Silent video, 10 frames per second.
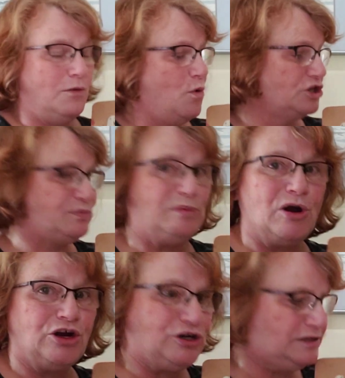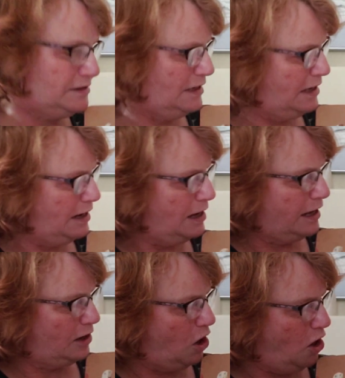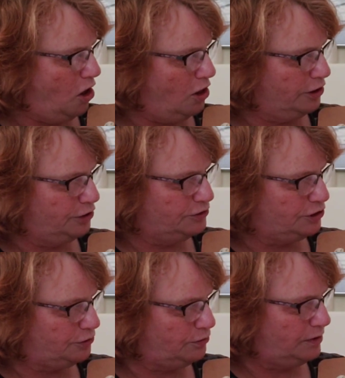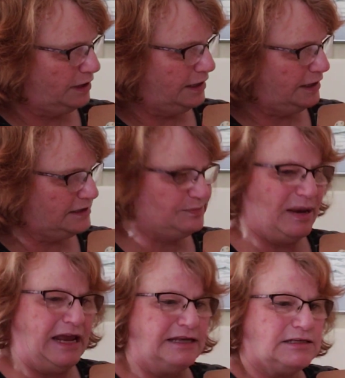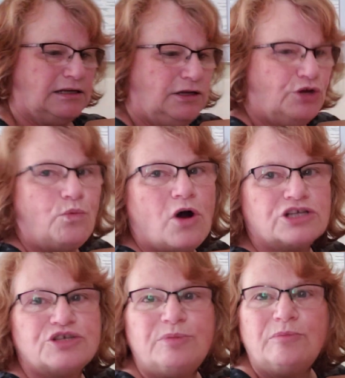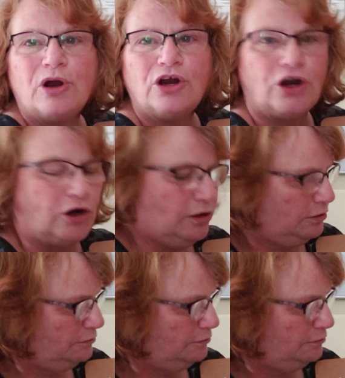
washable markers. And all you do is paint your washable marker.